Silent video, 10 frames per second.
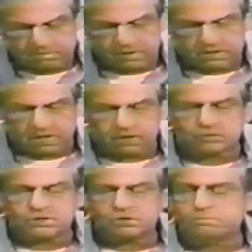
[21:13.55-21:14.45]

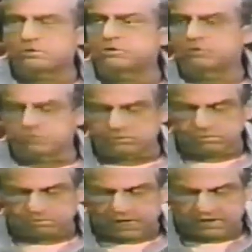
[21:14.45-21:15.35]
because this puts you
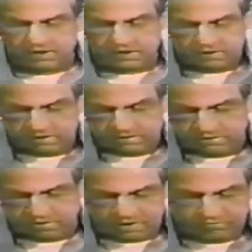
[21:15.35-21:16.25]
right in on the
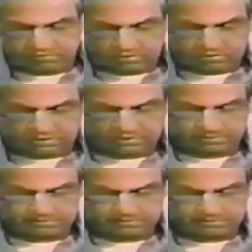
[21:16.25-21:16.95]
ground floor.